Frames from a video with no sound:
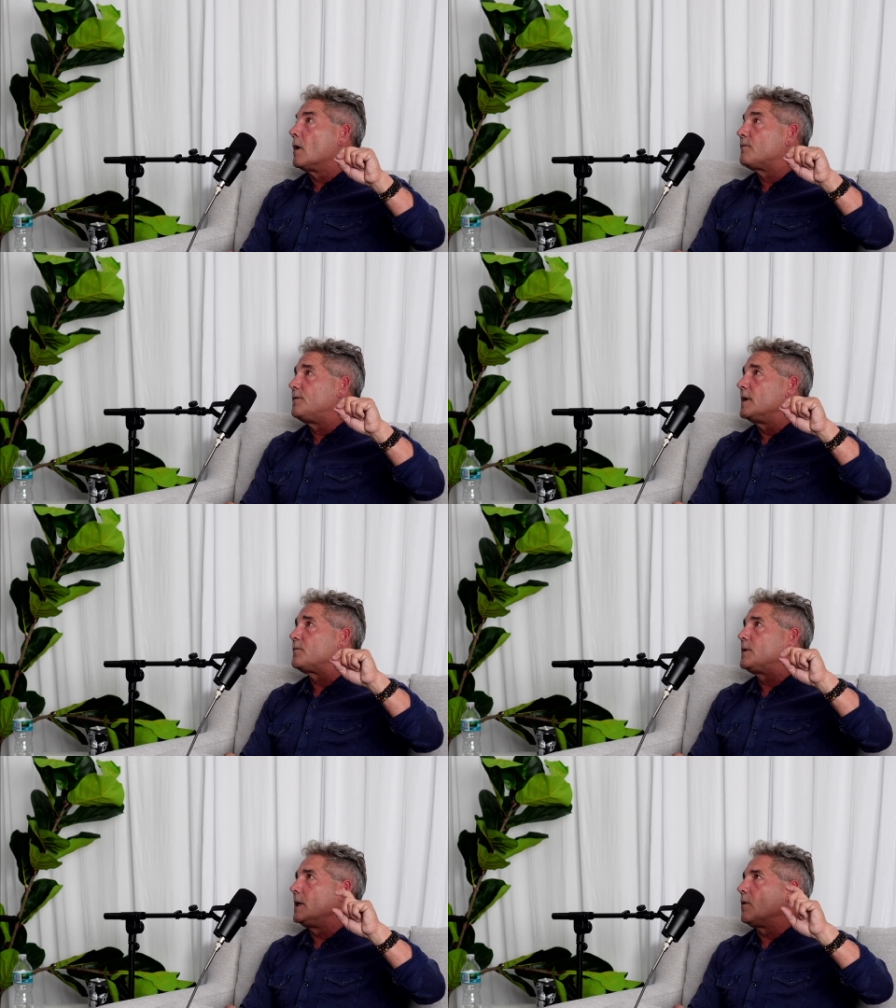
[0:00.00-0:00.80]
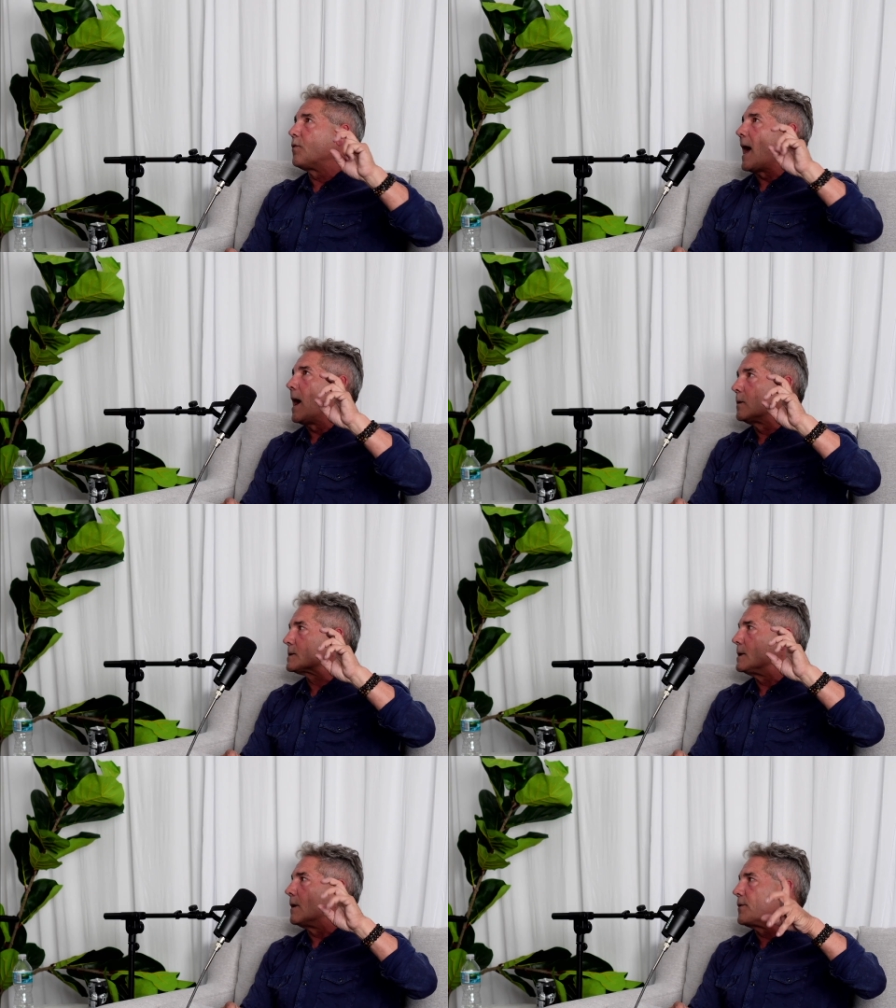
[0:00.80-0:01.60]

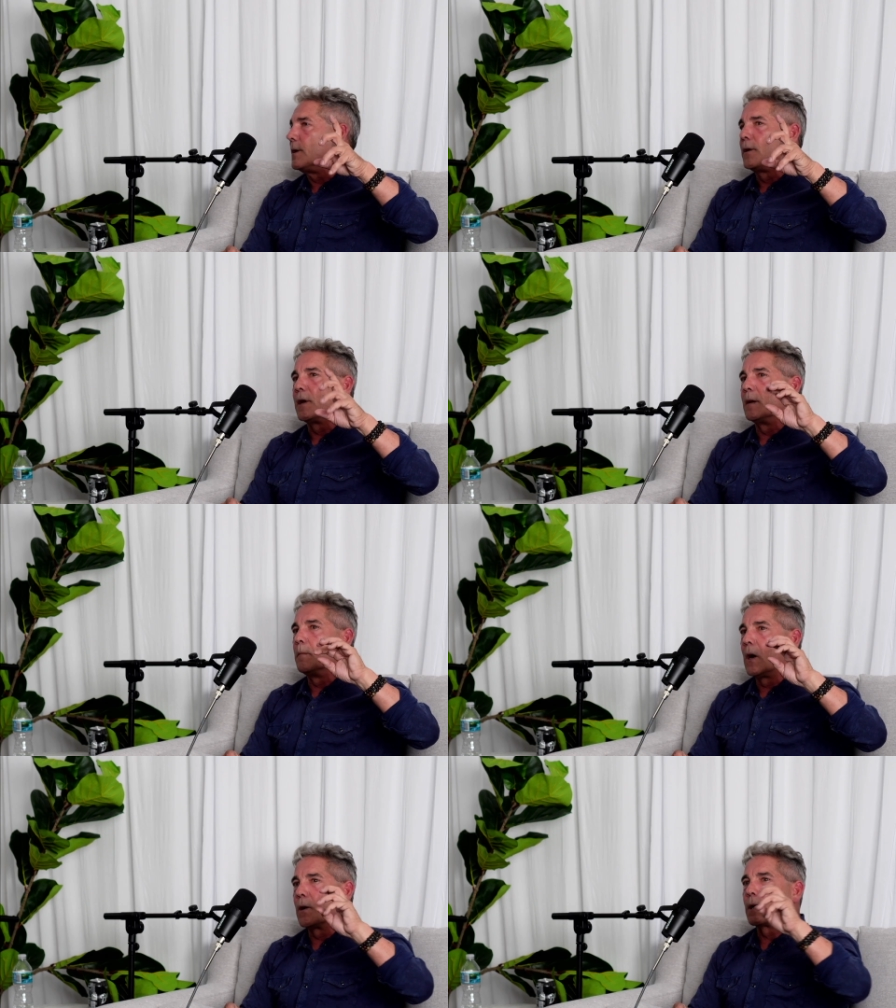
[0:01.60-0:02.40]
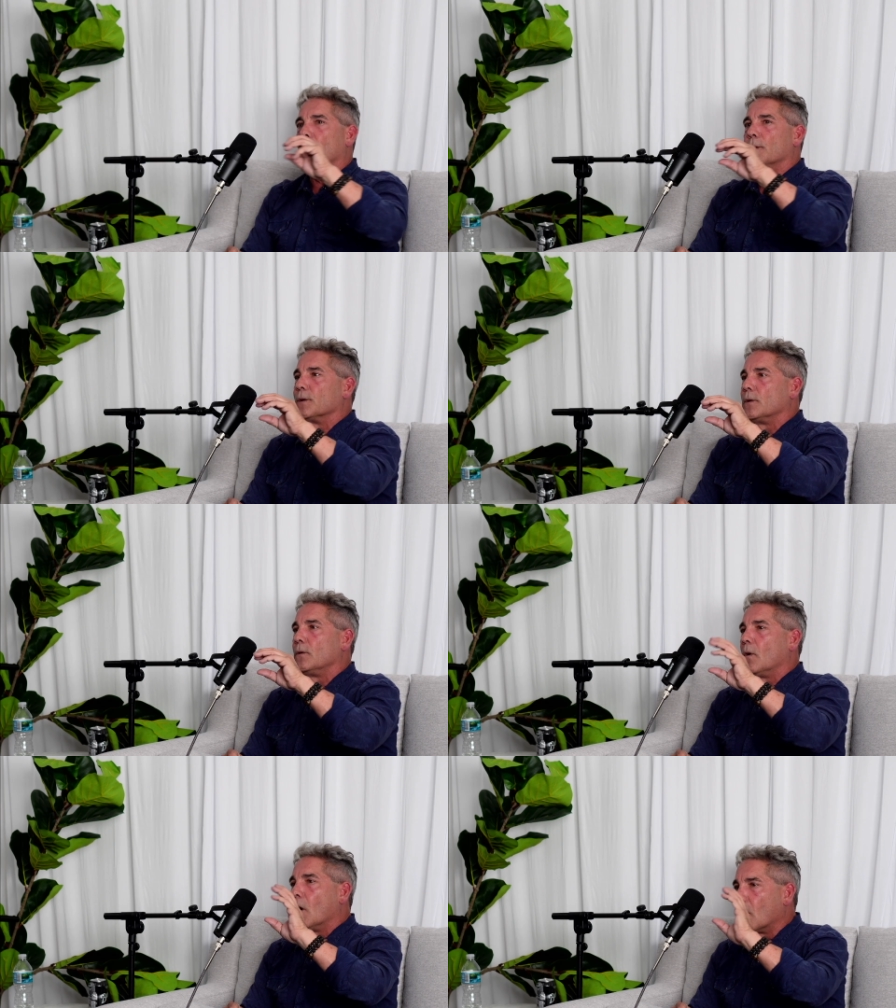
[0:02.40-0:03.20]
50,000 Ethereum are going to do
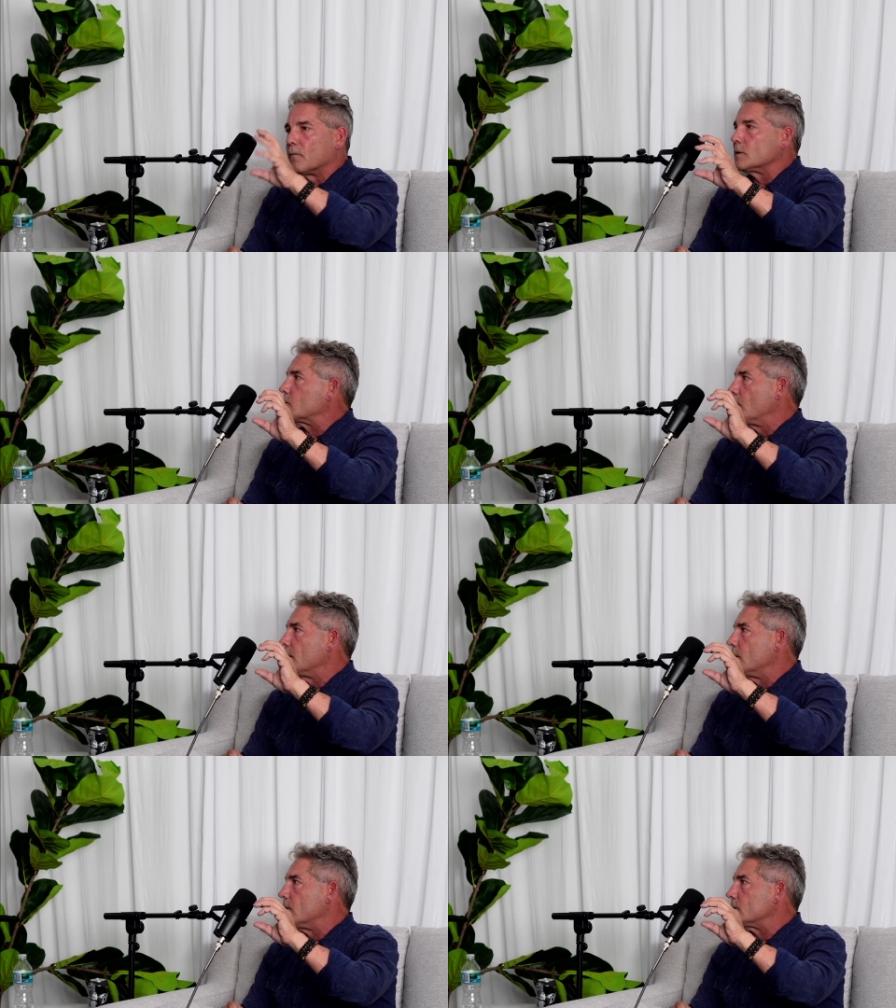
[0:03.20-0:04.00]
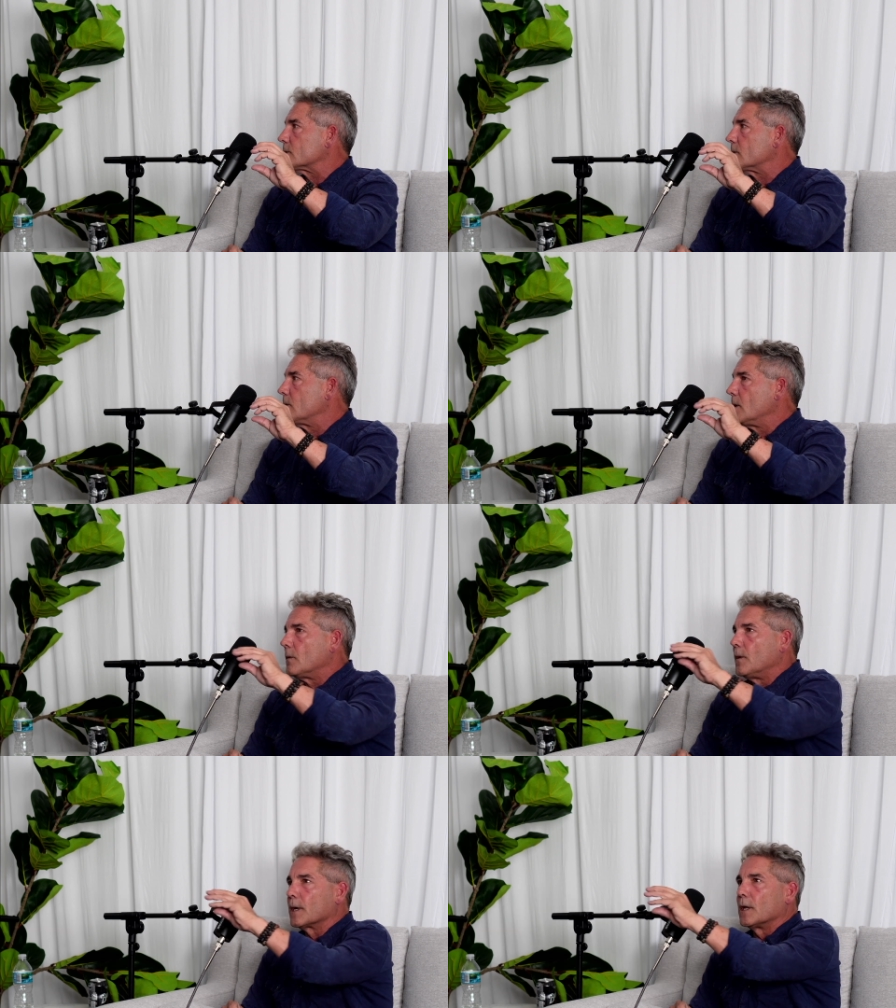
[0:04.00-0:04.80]
over 20 years.
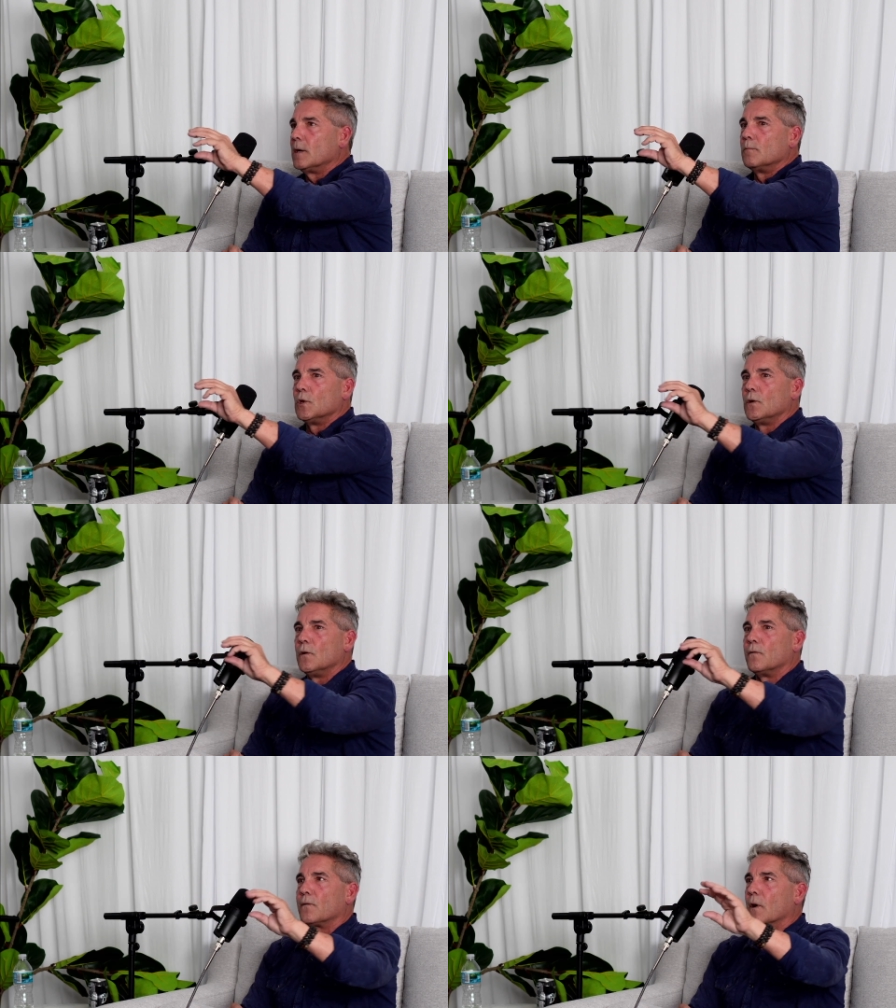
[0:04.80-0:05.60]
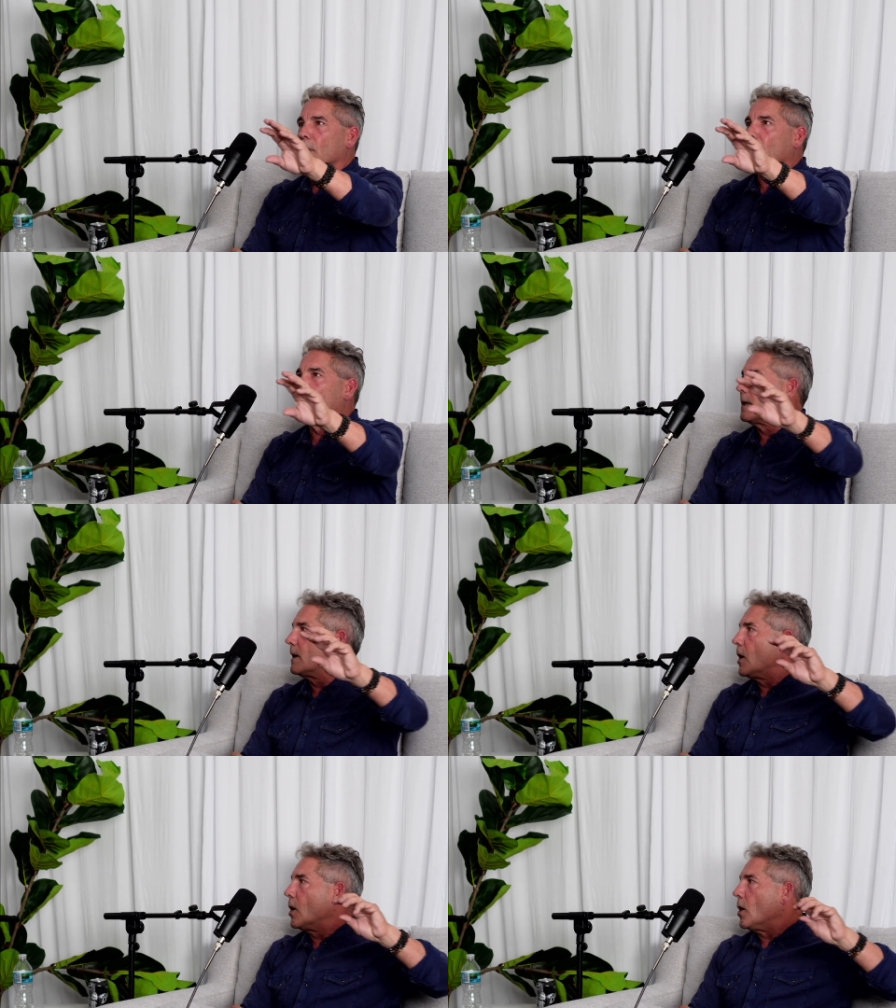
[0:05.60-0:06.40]
They're going to move, okay,
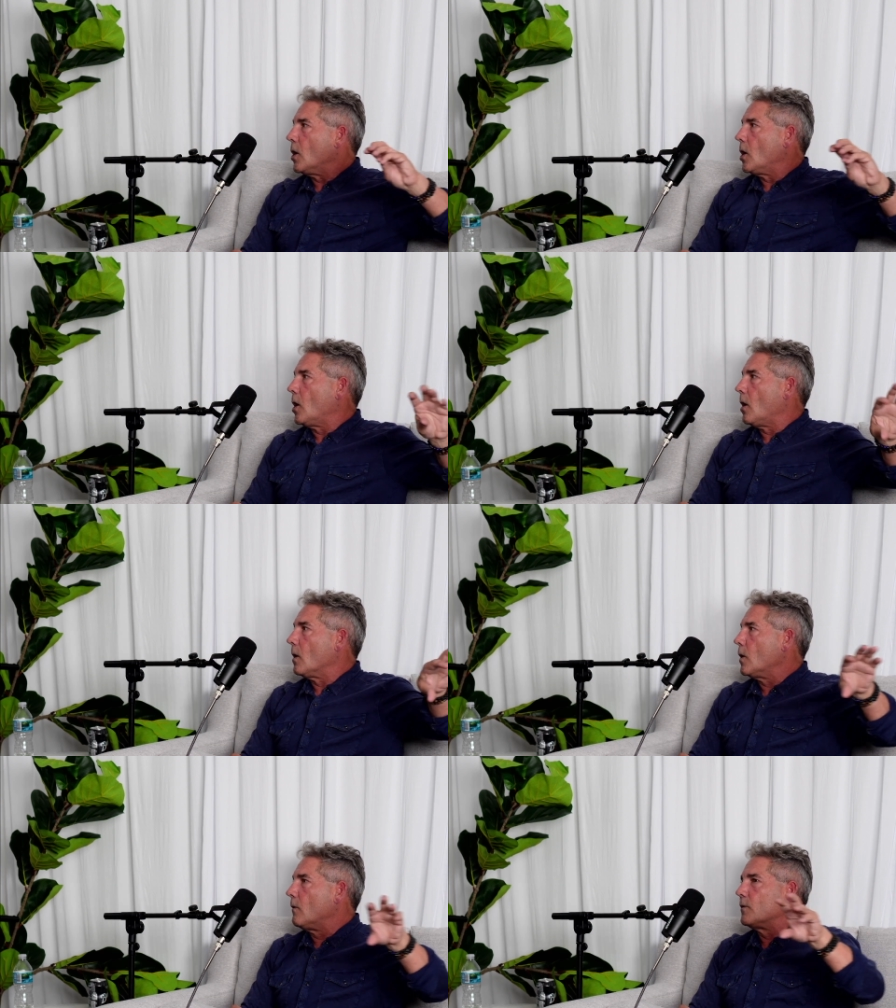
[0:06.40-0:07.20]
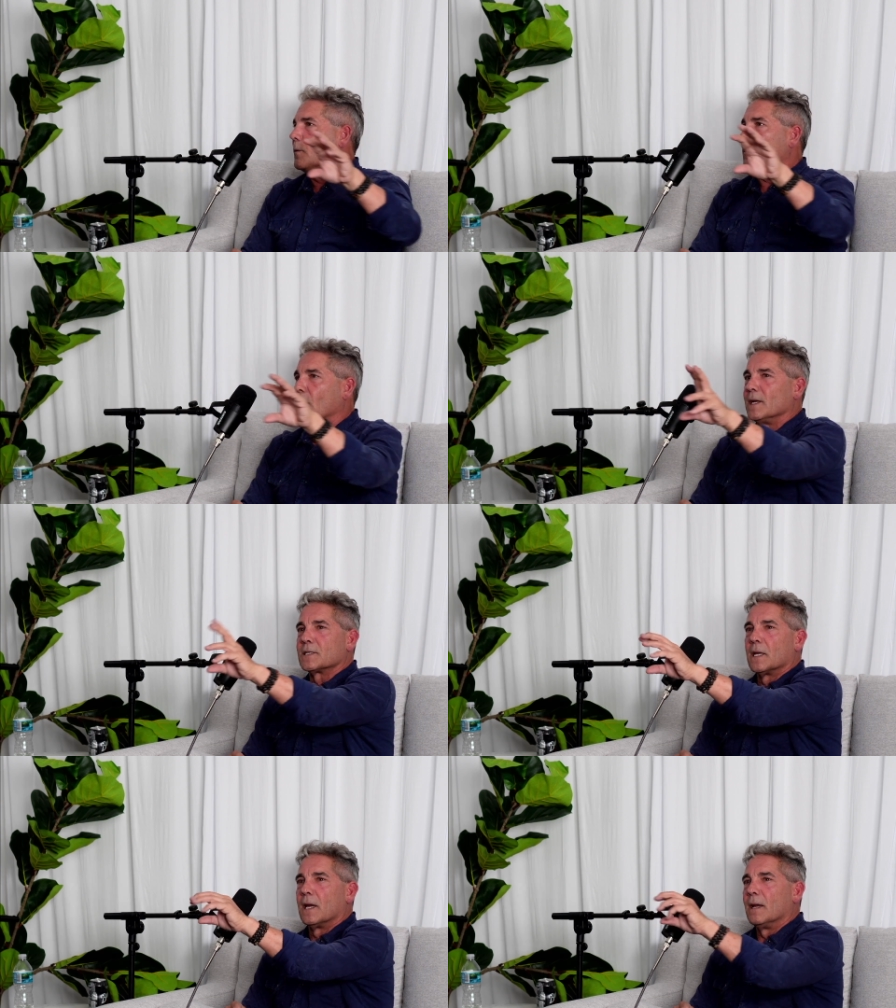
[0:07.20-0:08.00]
all over the place.
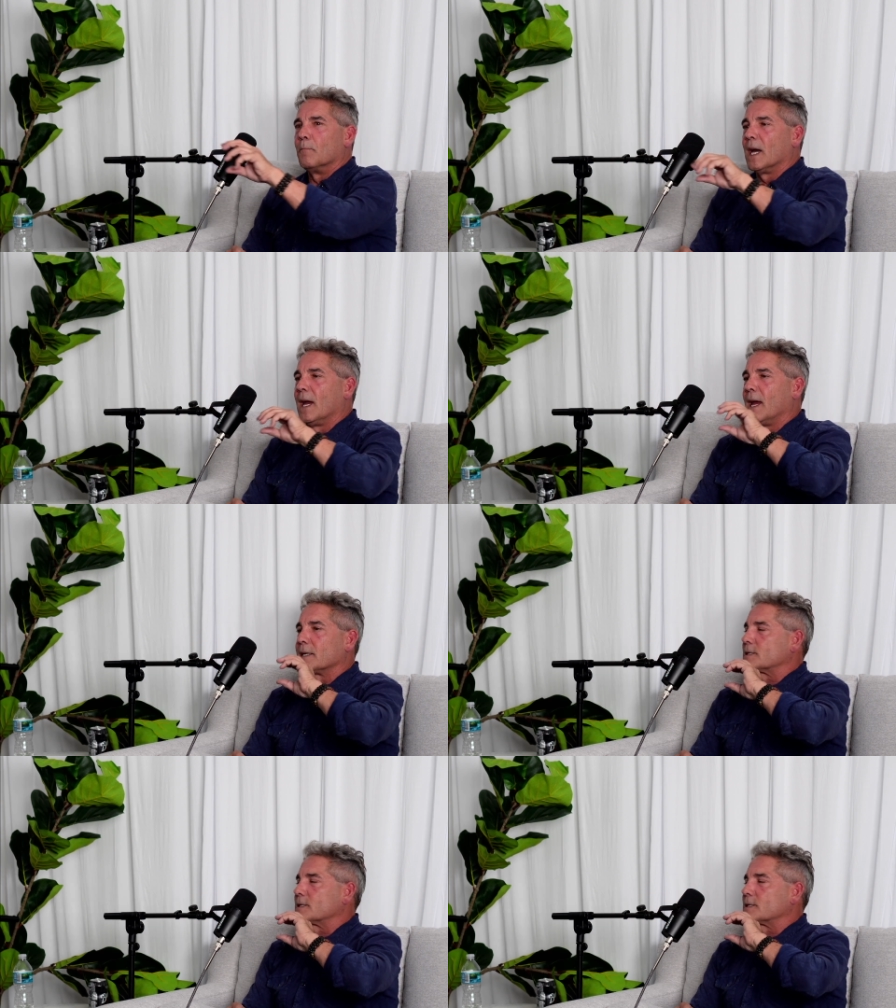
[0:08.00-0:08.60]
Banks,